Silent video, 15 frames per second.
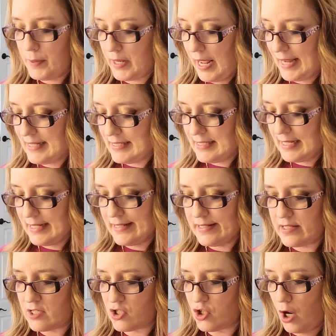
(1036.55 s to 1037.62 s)
But I
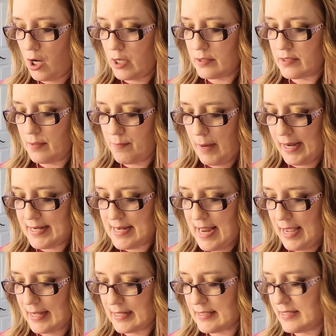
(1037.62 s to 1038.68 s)
did start my
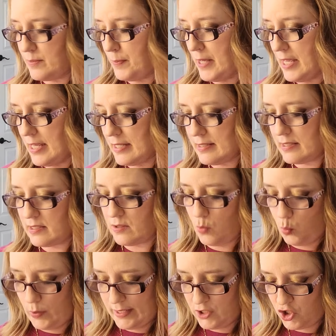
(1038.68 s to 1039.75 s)
next
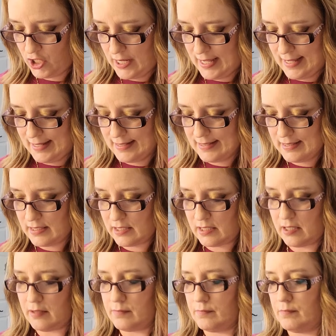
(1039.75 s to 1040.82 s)
piece, which
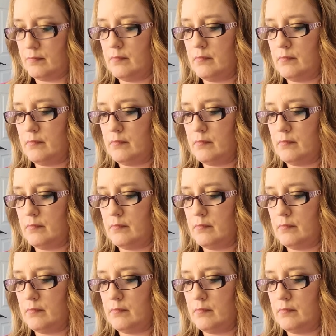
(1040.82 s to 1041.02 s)
is